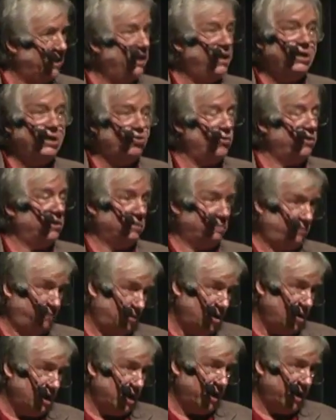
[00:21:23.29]
He couldn't
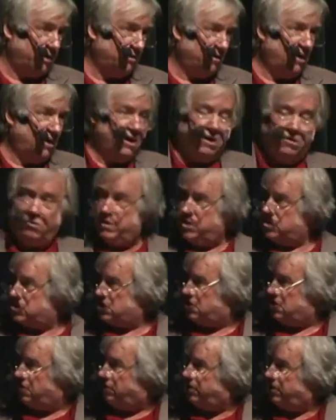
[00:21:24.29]
fly. Well, this
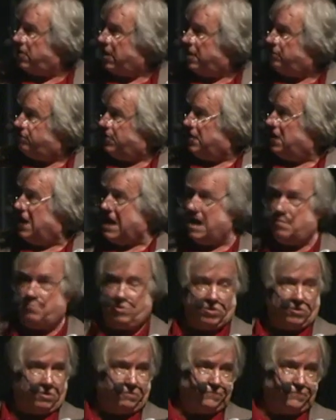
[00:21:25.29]
is a very
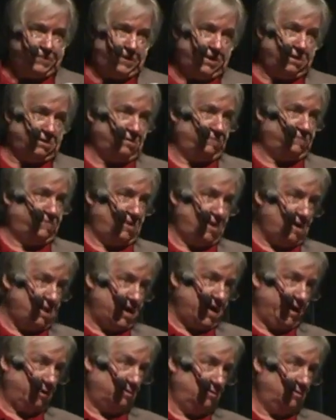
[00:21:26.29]
phenomenal feat of
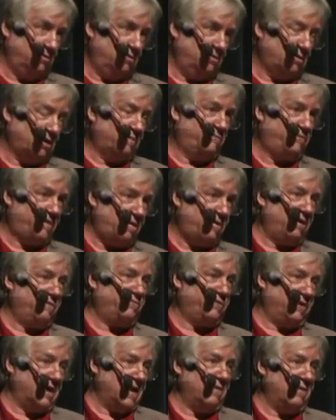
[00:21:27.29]
flying, a very
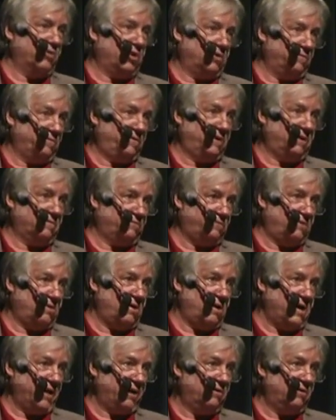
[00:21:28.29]
phenomenal feat of
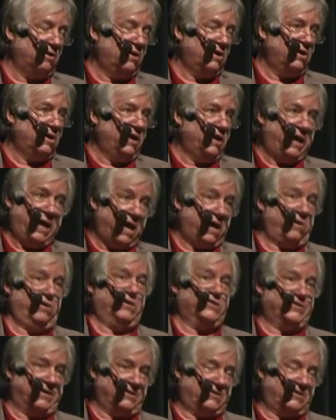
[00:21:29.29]
flying. And
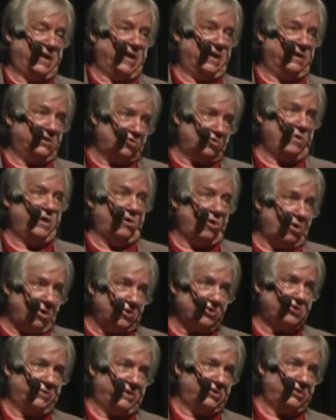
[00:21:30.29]
as I say, it's one
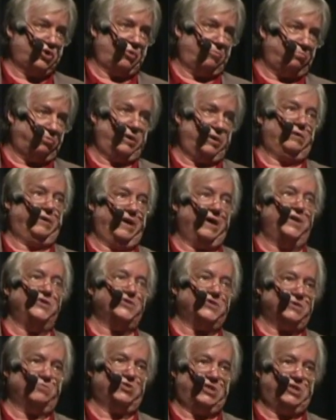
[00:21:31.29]
also that's completely
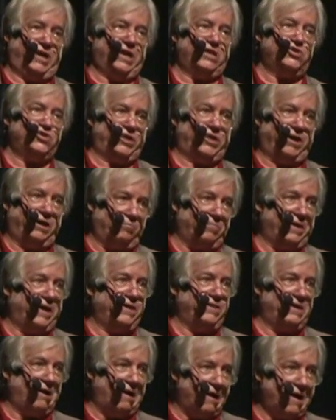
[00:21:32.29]
unsubstantiated by
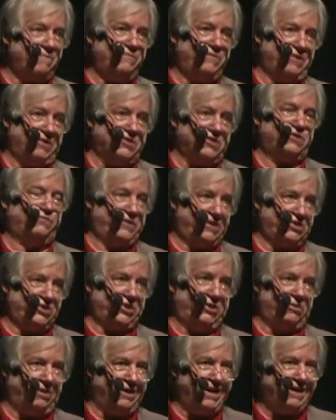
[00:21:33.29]
the obvious
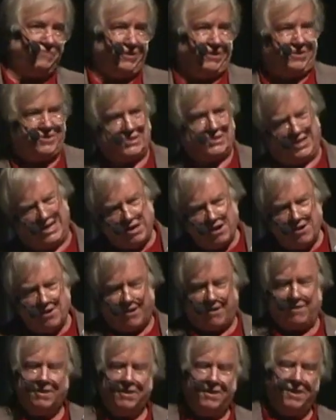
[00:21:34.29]
physical evidence. And
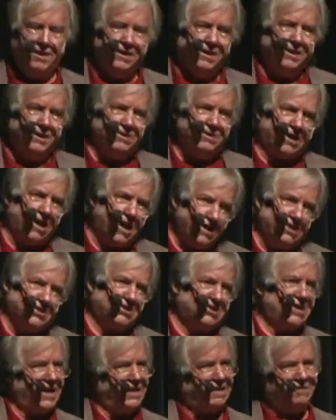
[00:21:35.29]
here, the kind of
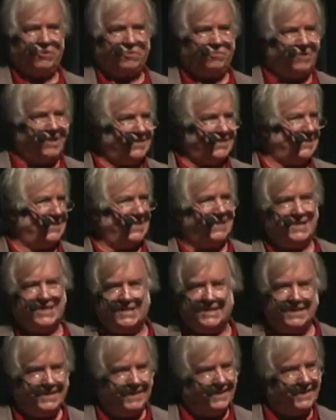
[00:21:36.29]
scientific reasoning
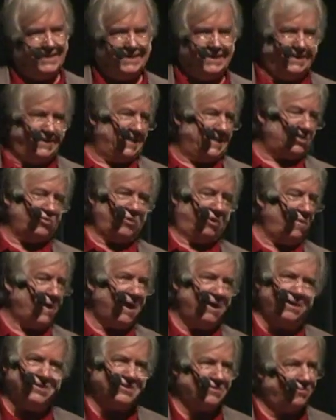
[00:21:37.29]
that's
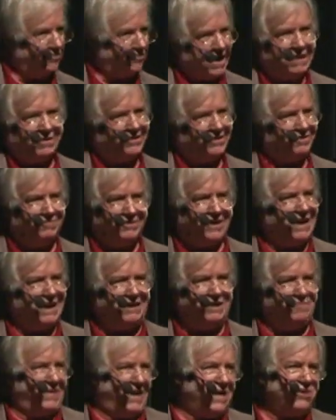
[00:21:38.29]
required is relatively
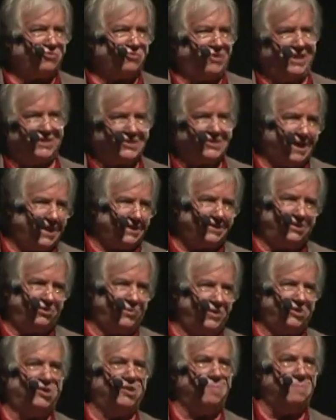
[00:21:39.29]
elementary. It's got to do
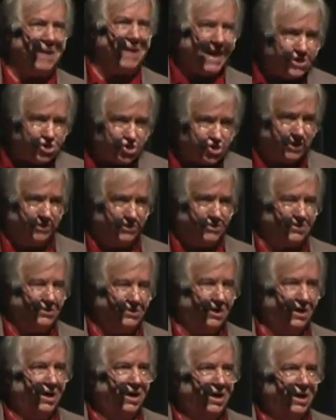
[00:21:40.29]
with dimensions.
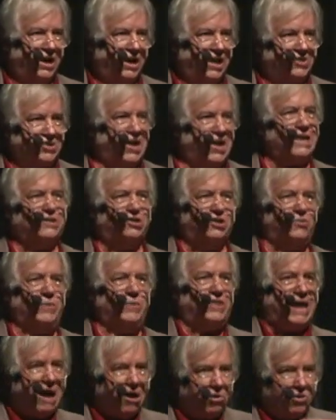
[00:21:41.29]
It's got to do
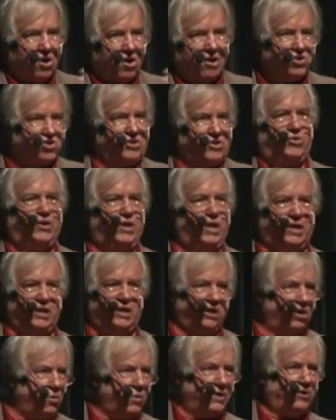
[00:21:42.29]
with how large a thing
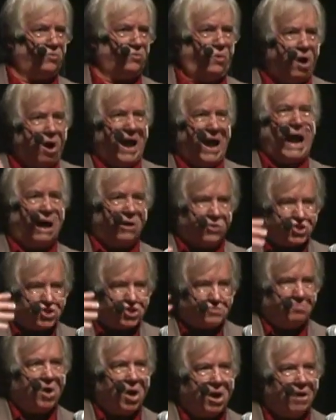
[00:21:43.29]
can go into how
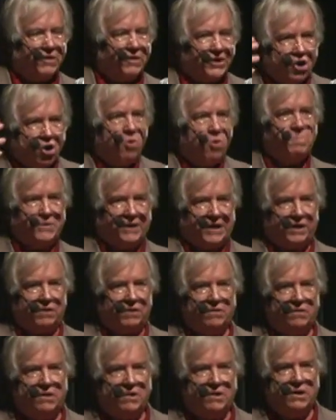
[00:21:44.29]
small an opening.
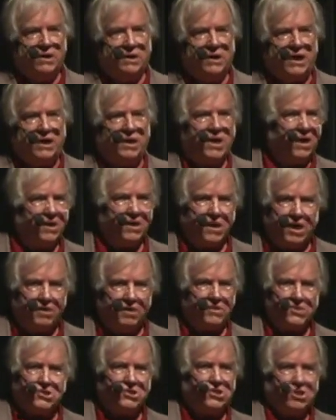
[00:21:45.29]
And, and,
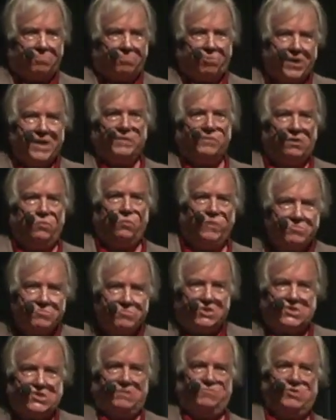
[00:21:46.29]
and this is a point that
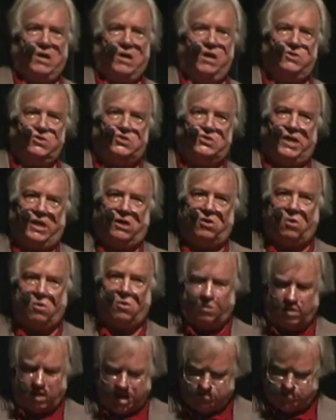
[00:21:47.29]
women seem to understand a
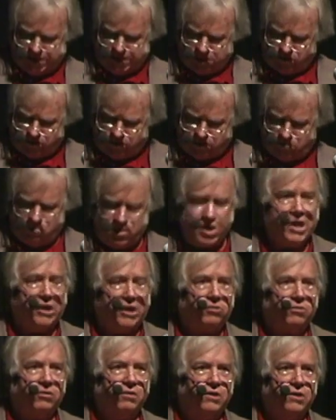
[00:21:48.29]
whole lot better than
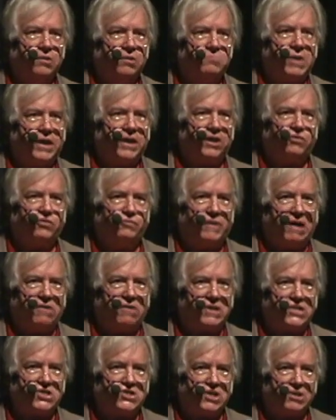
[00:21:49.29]
men, but it's
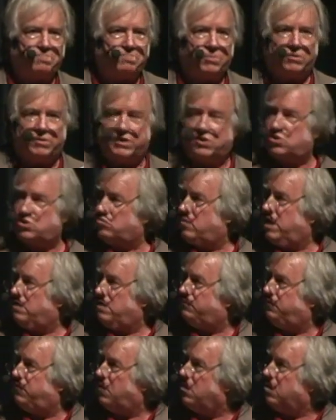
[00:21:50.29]
very simple and
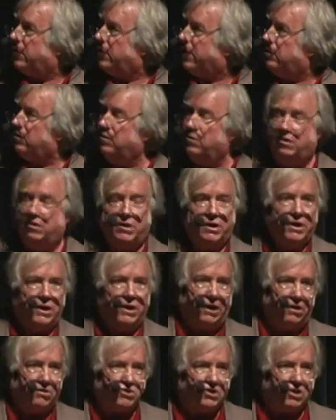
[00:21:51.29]
straightforward.
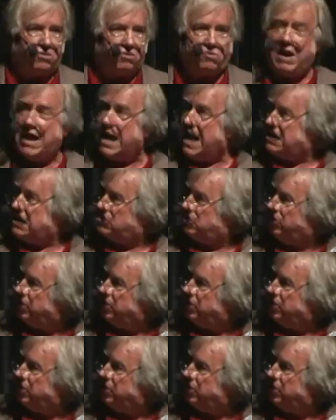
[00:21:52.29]
Here's the grass.